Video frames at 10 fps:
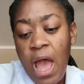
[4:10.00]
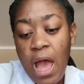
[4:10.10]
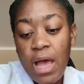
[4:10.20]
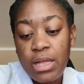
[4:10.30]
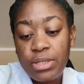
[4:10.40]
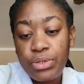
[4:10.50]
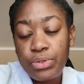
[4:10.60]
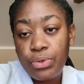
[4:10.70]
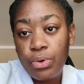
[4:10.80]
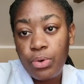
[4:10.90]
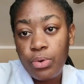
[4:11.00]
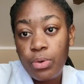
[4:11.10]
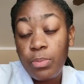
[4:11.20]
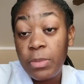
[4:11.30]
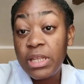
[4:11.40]
And so
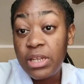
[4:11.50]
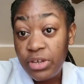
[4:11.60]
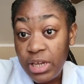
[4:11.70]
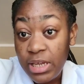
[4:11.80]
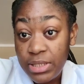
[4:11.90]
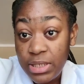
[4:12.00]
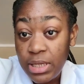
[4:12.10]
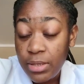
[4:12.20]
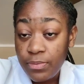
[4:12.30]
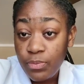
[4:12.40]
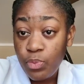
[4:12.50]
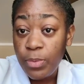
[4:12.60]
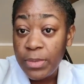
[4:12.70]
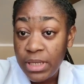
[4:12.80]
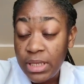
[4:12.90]
me did learn a lesson today when
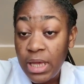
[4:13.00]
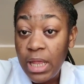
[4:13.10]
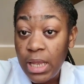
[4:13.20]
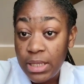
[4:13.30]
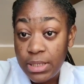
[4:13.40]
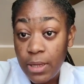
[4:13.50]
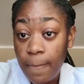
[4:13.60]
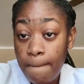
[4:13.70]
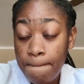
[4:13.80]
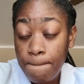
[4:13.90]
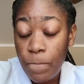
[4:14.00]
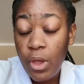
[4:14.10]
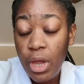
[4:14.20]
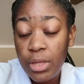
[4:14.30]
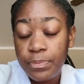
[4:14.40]
we did the Atlanta,
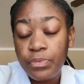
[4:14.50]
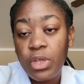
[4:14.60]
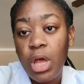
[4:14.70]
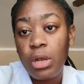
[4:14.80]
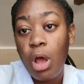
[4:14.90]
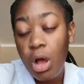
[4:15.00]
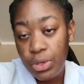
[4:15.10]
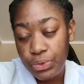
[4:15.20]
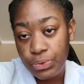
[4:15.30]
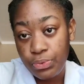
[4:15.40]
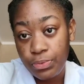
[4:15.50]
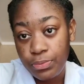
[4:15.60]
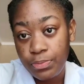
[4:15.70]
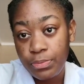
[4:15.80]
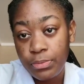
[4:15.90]
right? And also
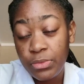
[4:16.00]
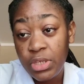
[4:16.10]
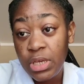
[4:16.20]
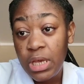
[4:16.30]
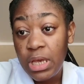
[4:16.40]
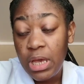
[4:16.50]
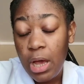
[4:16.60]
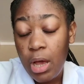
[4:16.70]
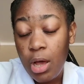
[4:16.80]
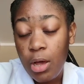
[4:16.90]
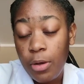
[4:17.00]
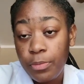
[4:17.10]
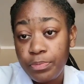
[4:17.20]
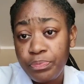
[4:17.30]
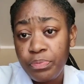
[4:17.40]

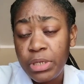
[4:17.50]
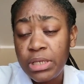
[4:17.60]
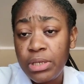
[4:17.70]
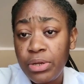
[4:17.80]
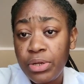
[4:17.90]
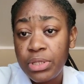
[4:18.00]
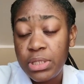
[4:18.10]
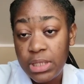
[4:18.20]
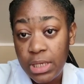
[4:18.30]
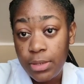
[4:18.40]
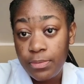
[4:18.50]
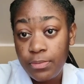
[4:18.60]
me did learn say,